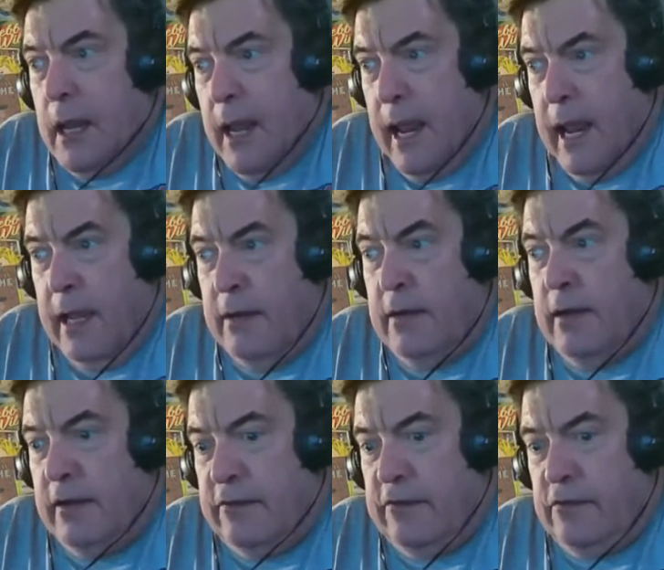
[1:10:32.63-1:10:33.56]
And
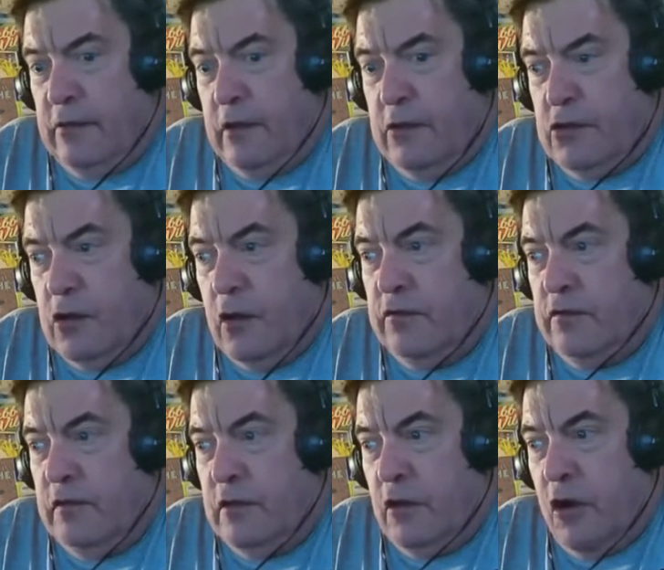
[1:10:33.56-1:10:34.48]
it shows
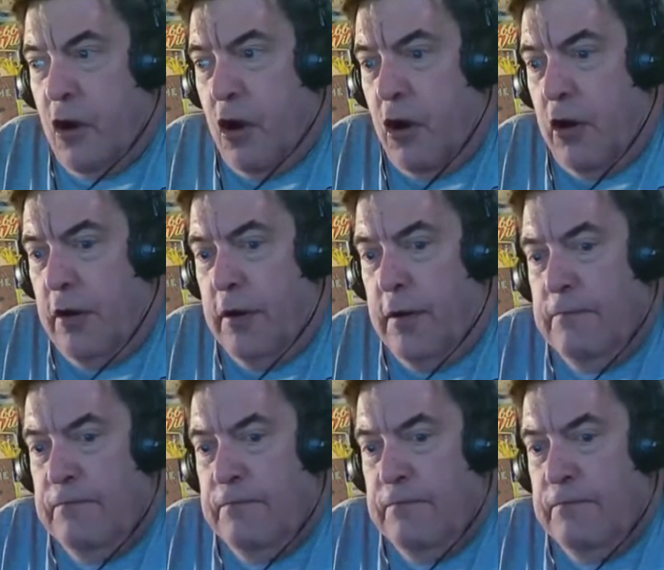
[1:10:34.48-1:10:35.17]
that there are